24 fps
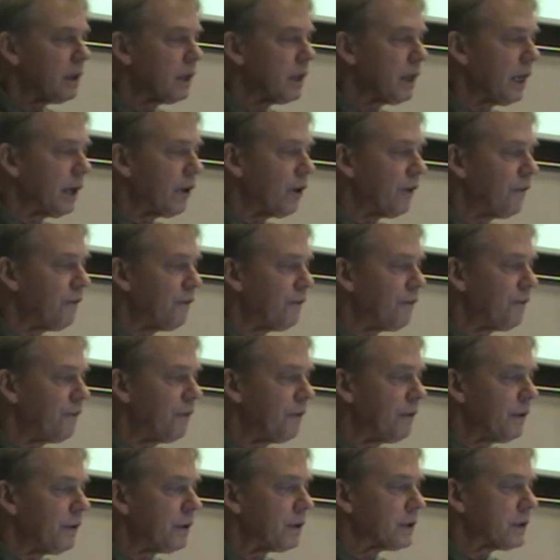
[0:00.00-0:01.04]
there are
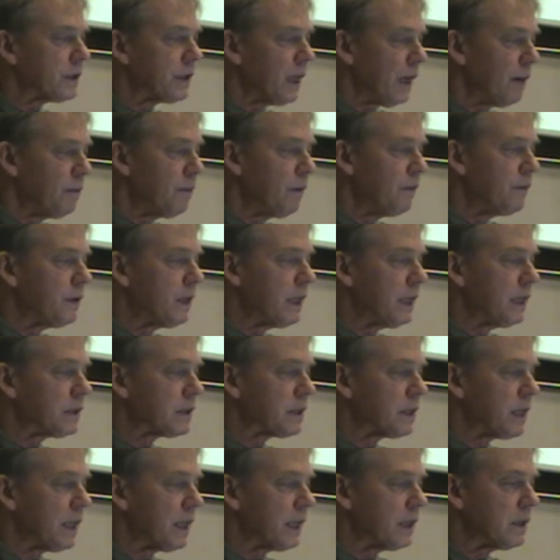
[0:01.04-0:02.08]
some of
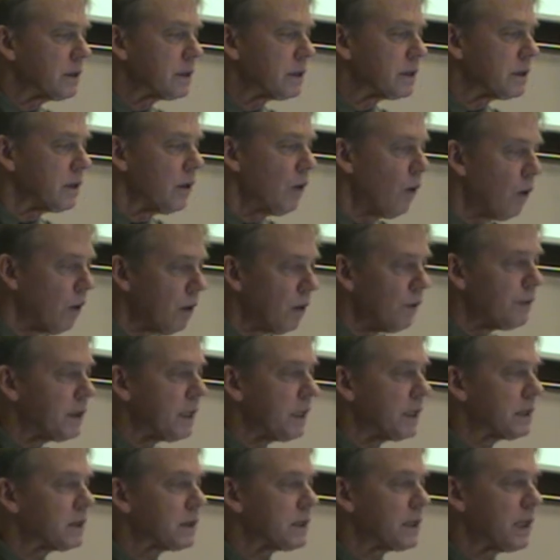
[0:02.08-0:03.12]
these things, all of
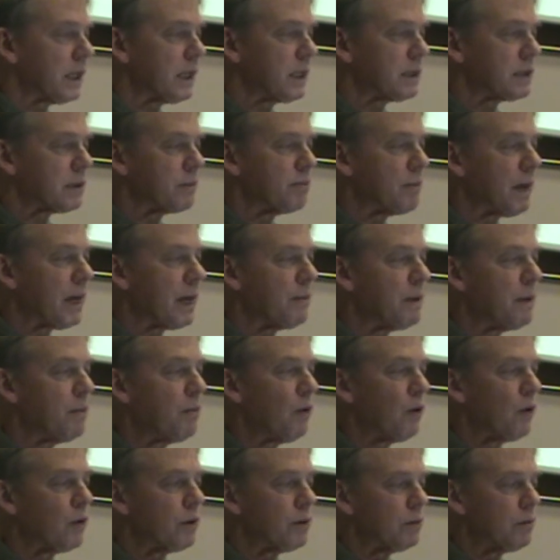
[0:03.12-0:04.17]
these things may be
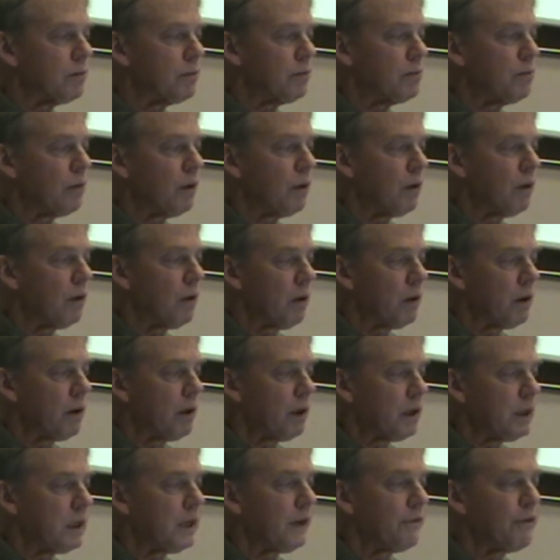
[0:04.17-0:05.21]
more
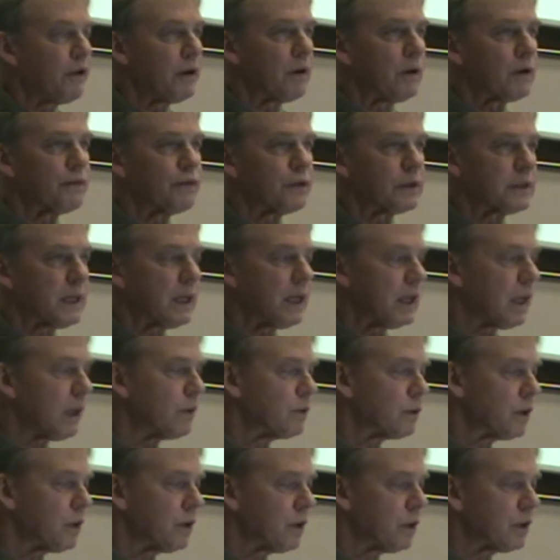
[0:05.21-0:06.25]
difficult for second
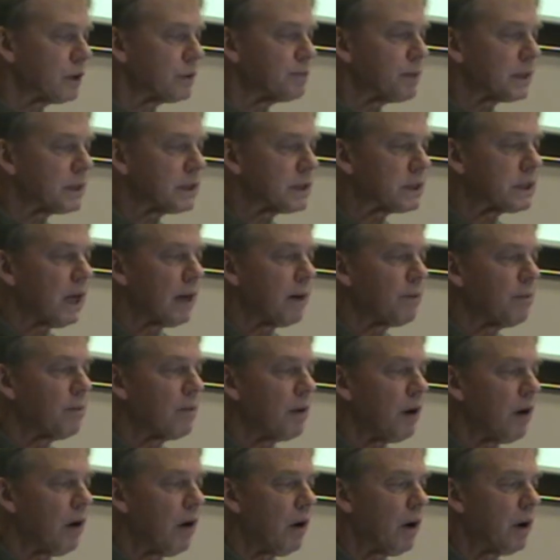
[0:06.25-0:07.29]
language learners, but
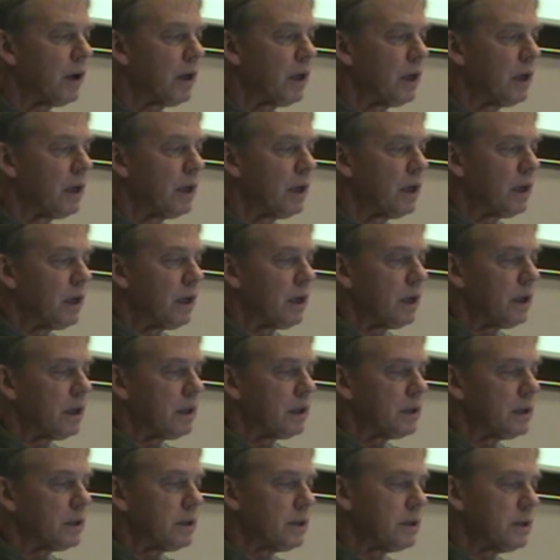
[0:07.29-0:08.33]
some are
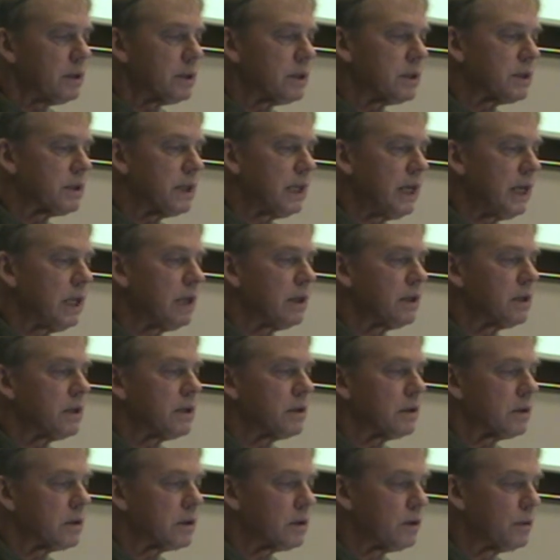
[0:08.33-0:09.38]
seen
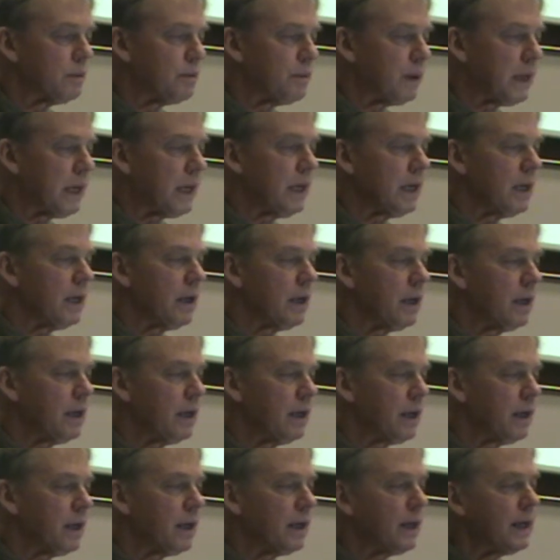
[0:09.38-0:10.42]
to be
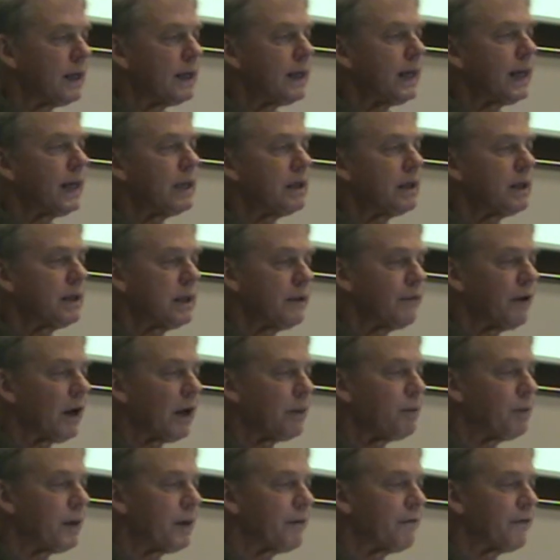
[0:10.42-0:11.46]

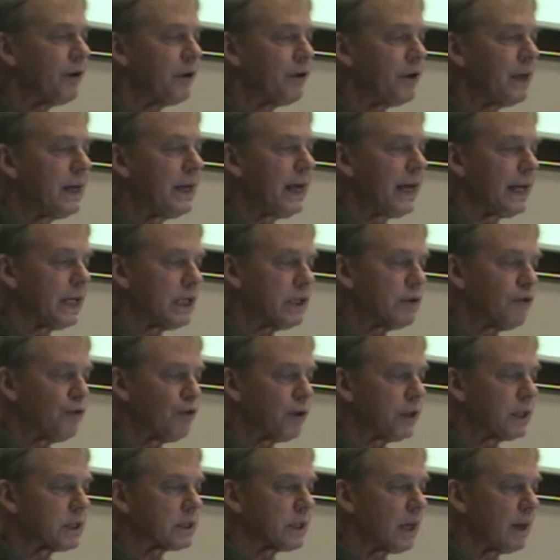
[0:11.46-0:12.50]
developing very late.
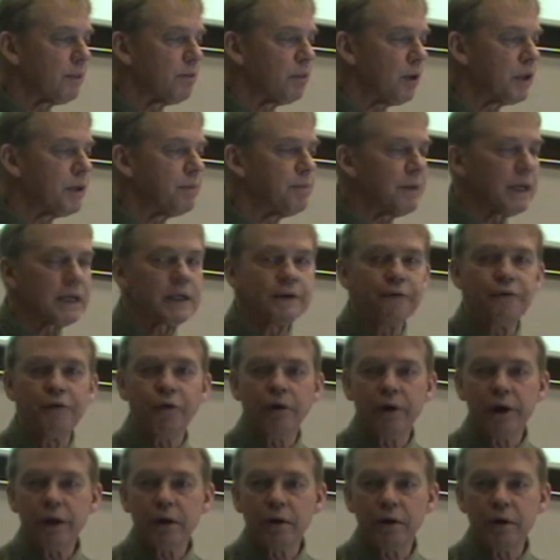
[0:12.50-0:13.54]
For example, the
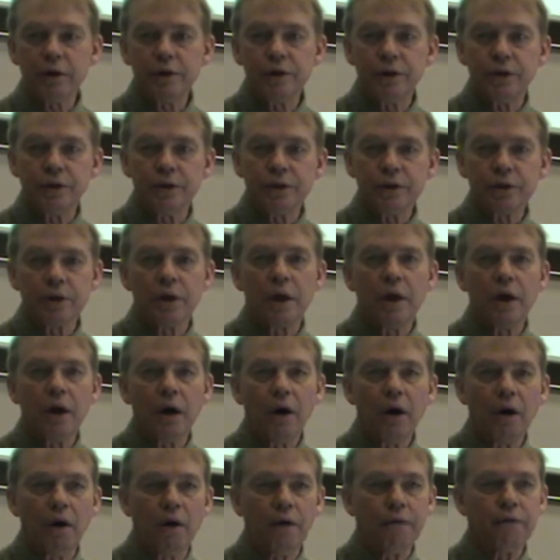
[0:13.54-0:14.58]
metaphorical use
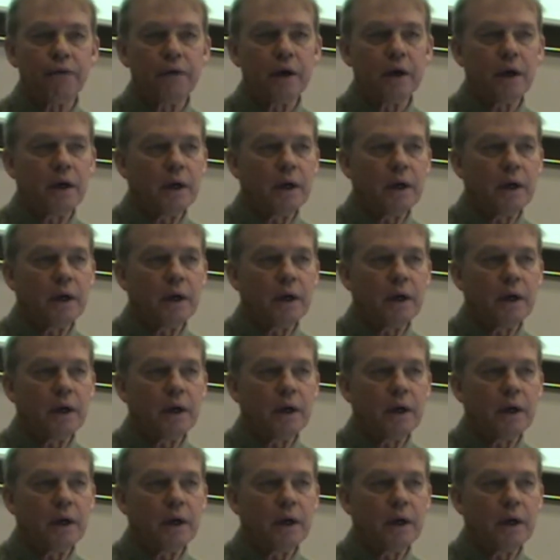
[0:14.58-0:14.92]
of